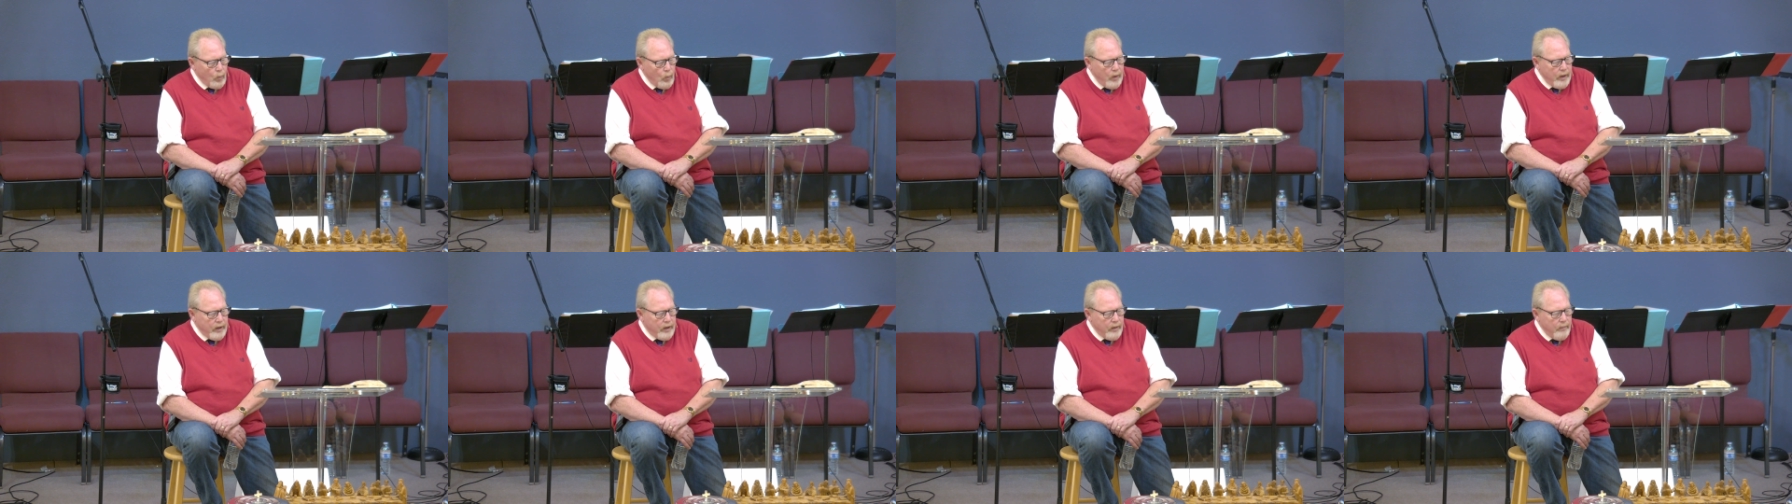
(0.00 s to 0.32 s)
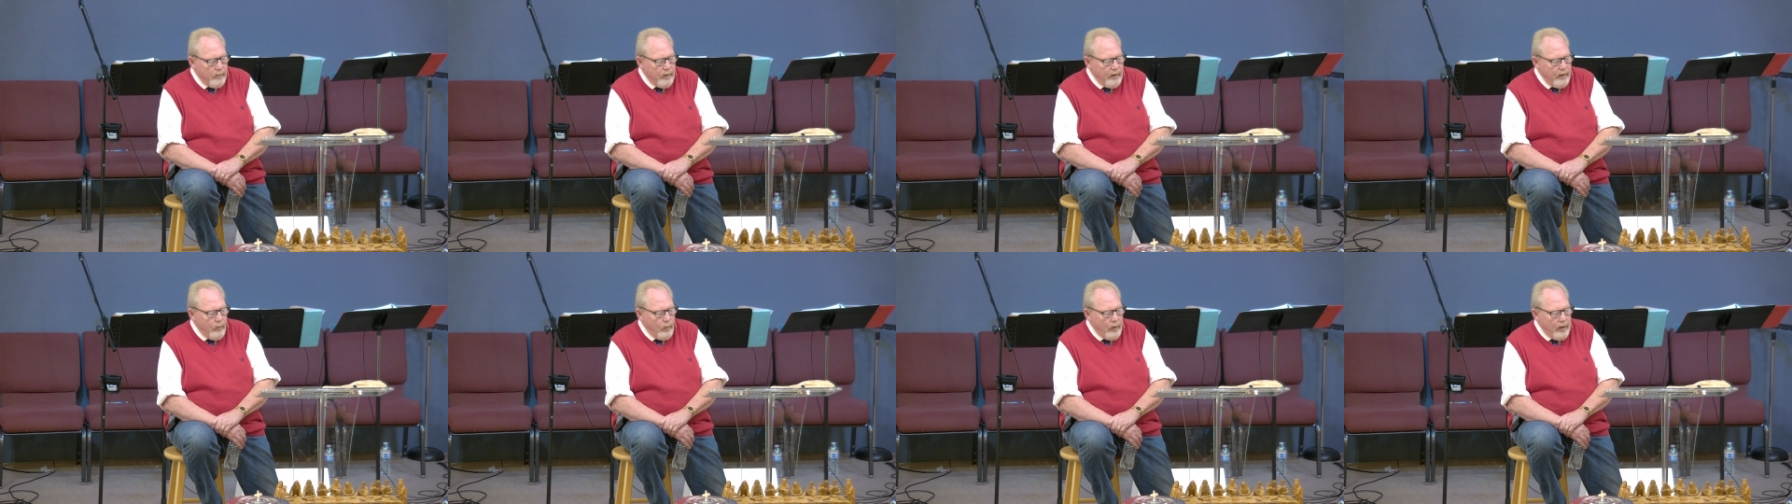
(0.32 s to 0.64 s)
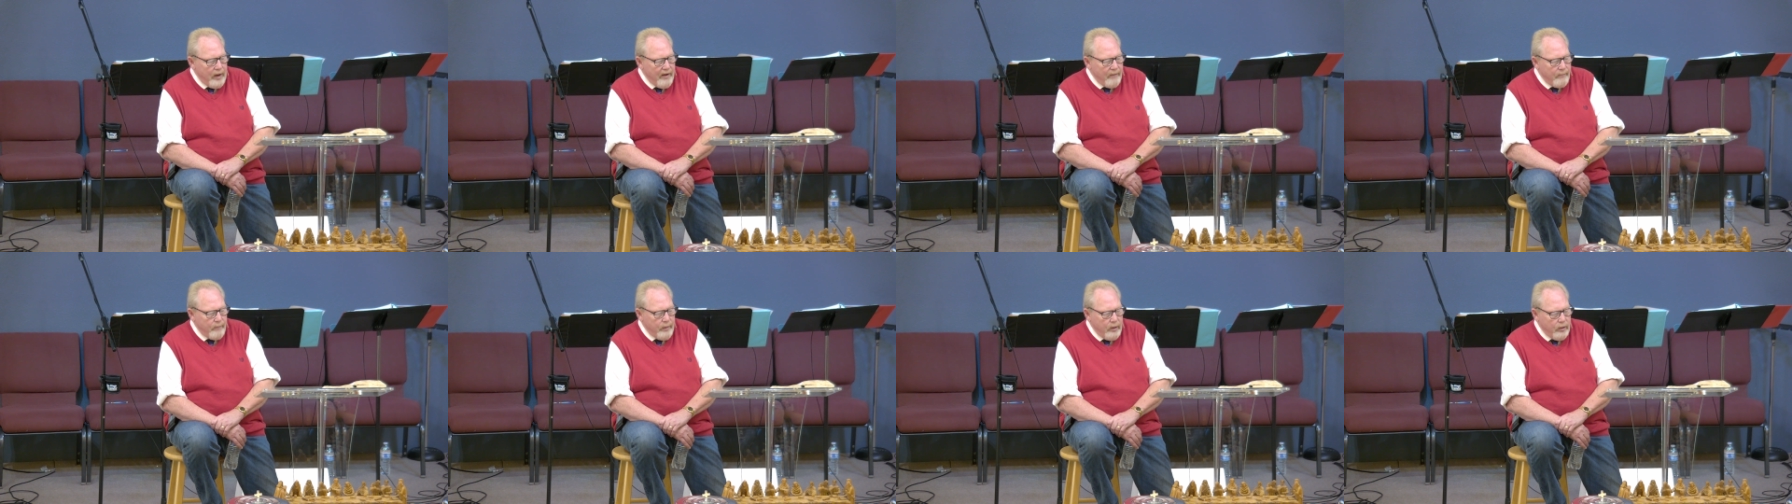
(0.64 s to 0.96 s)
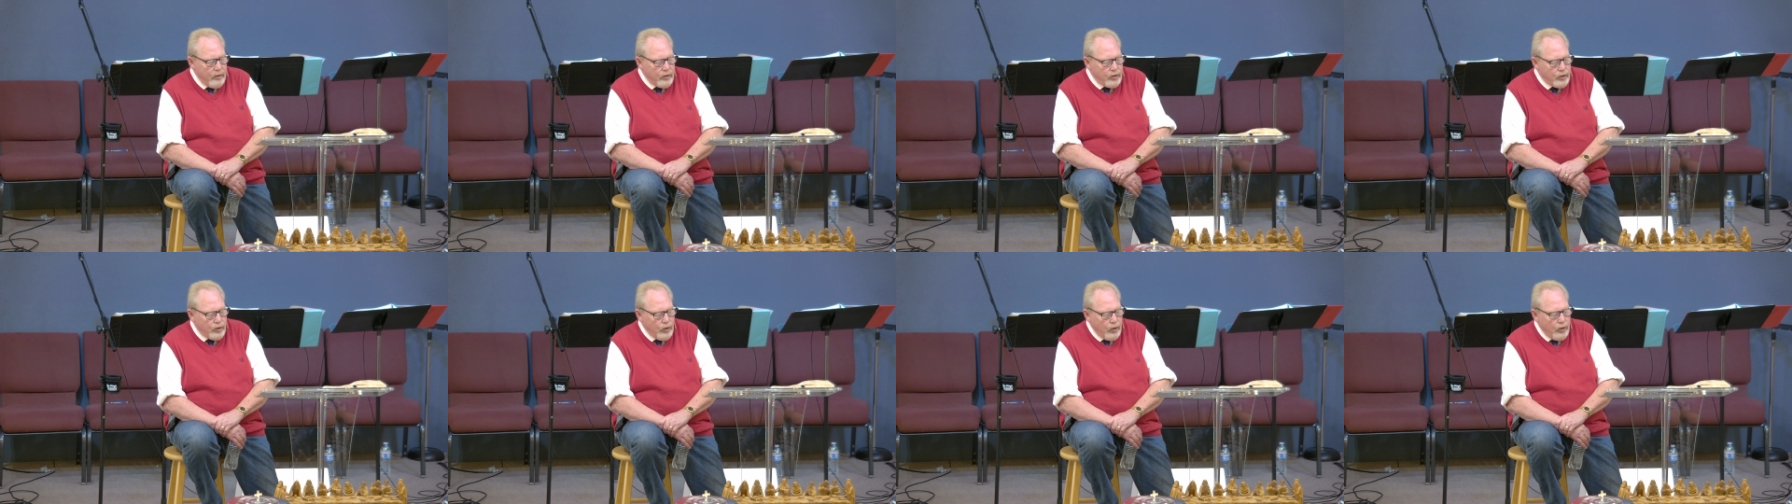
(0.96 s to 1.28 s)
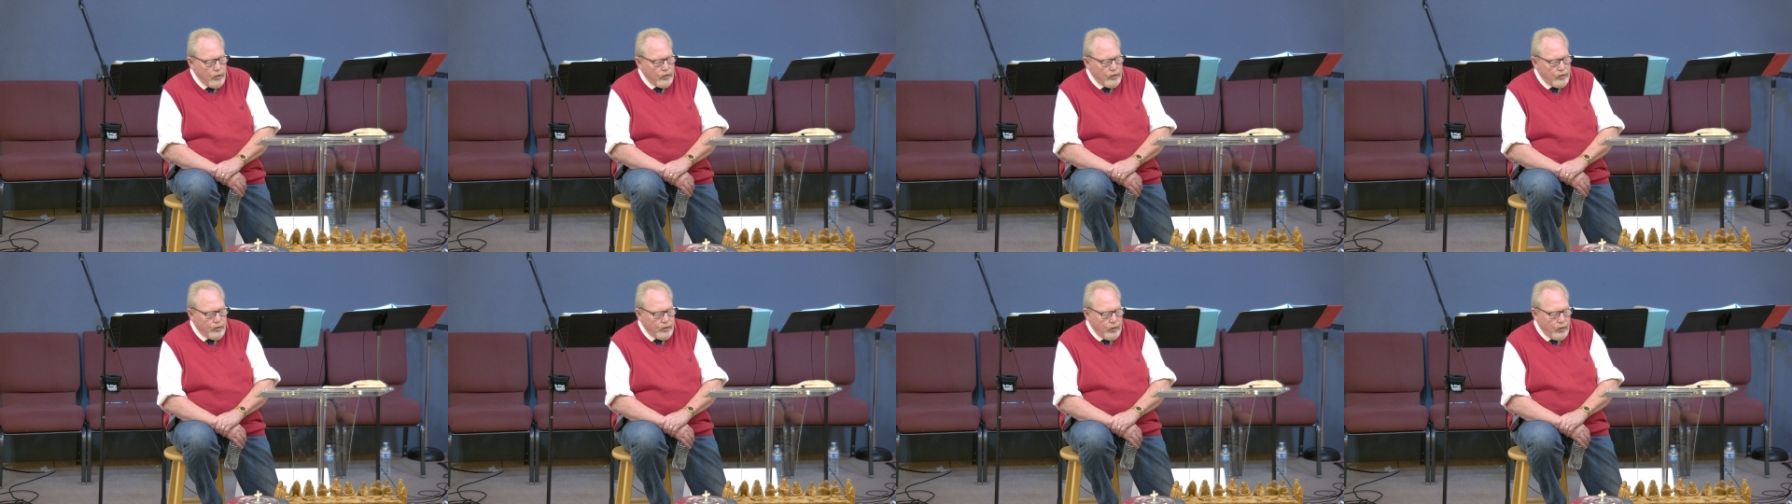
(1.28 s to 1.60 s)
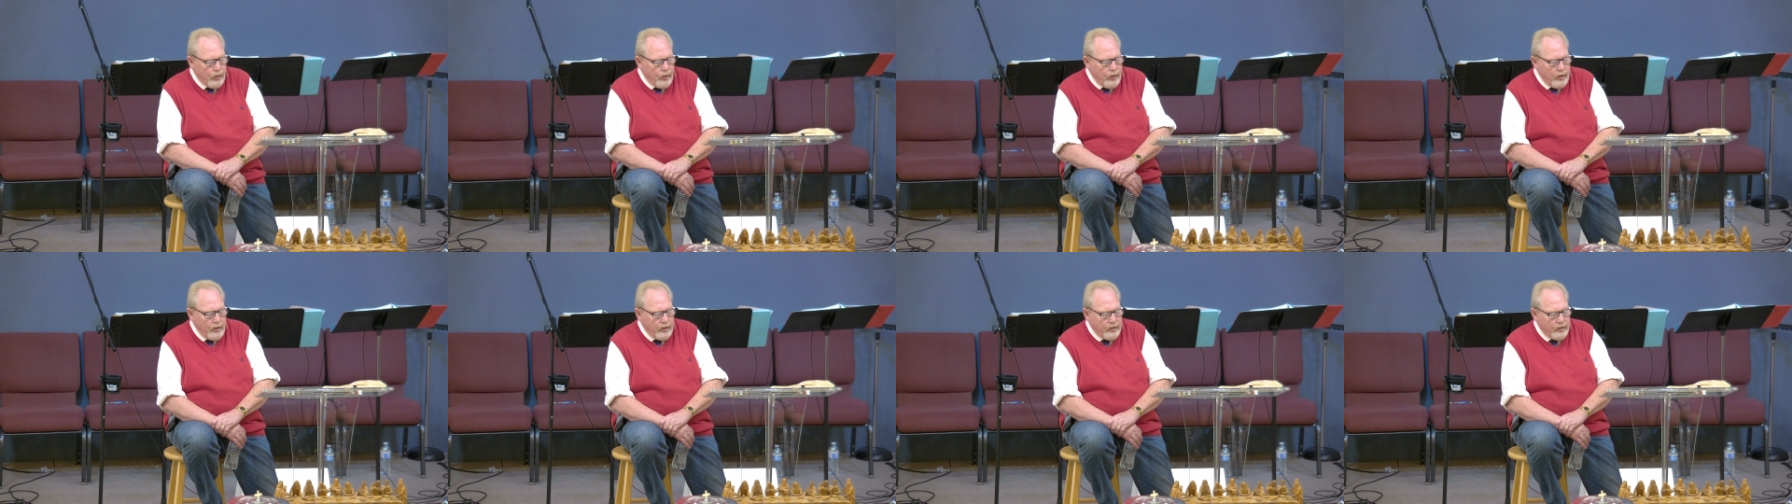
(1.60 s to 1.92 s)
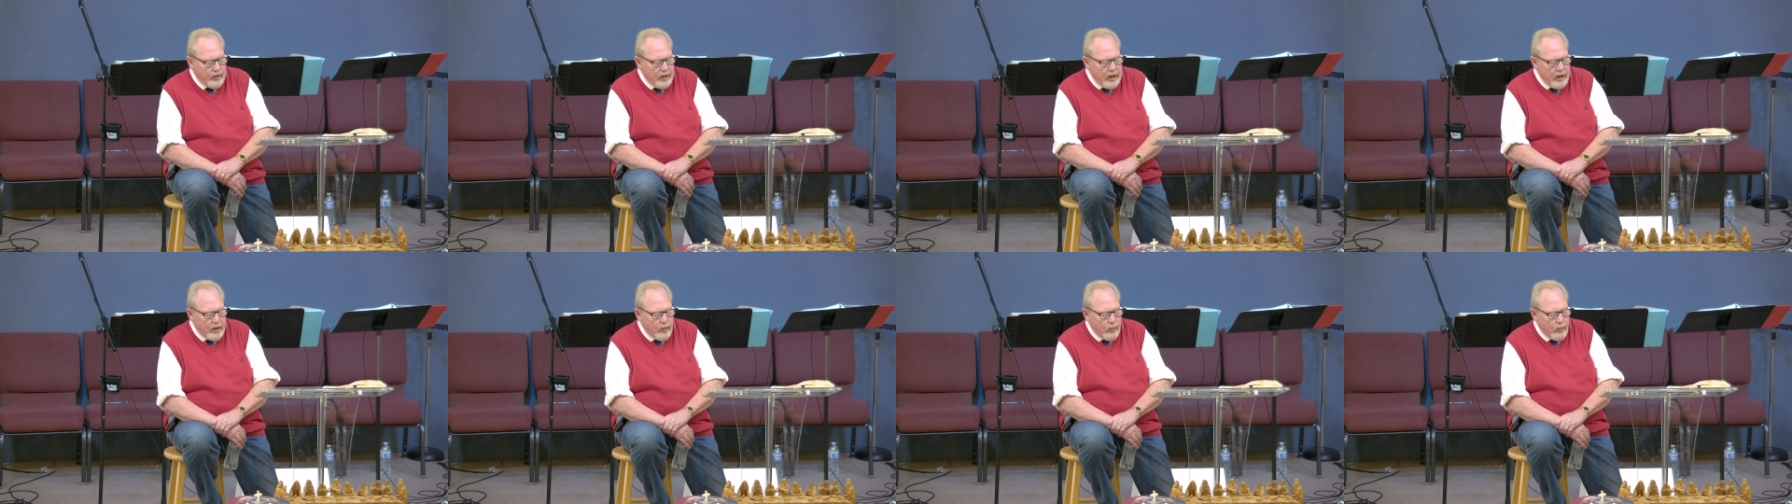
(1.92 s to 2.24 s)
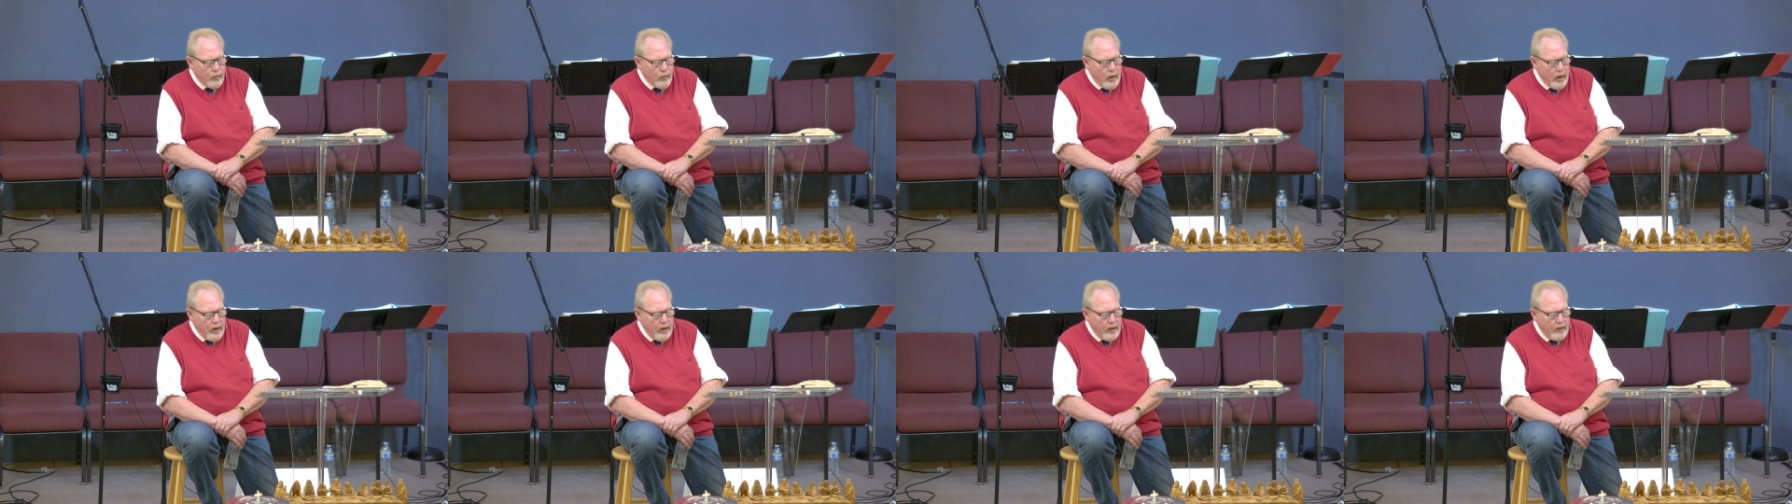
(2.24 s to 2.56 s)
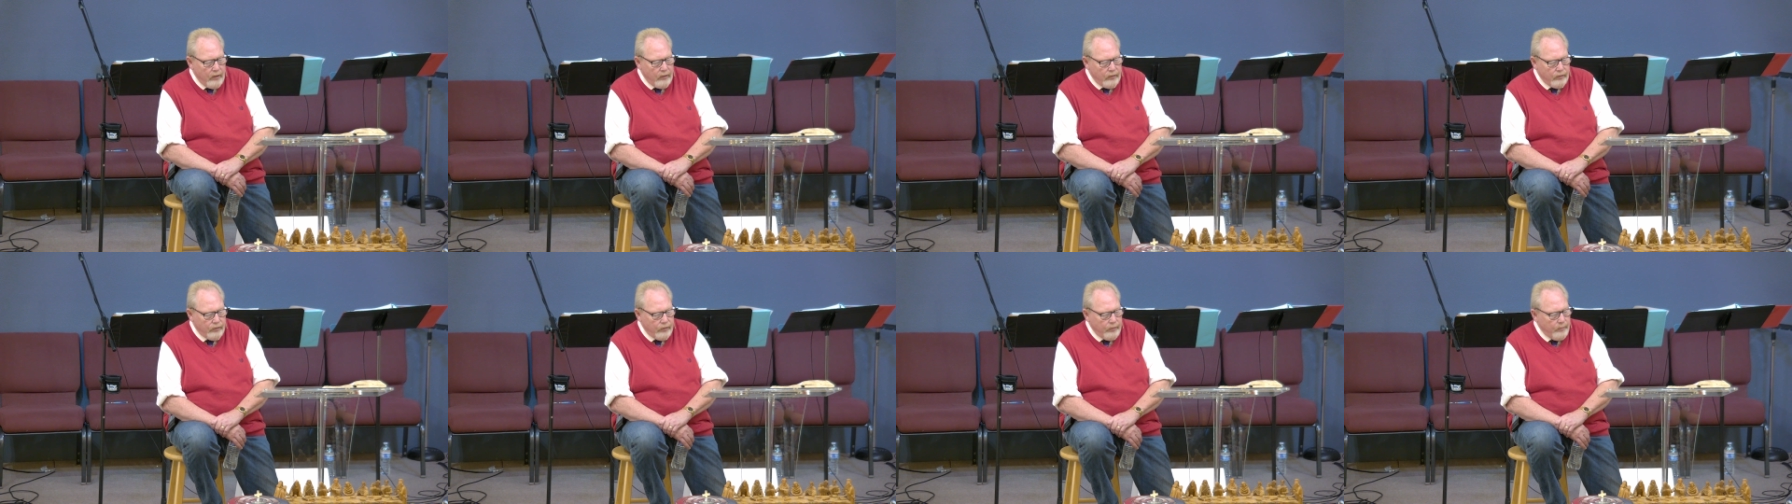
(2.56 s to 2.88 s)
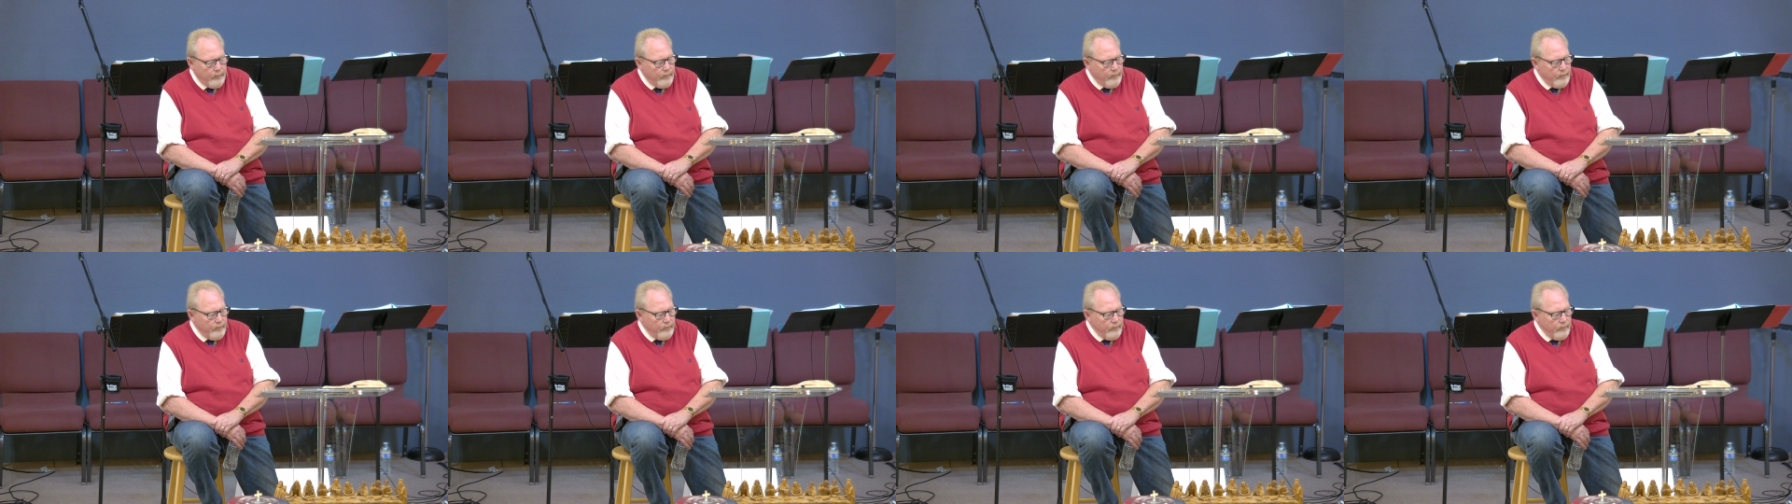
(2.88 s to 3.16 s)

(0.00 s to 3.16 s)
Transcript: we, can be, we have been assured, sir, in the sacred writings,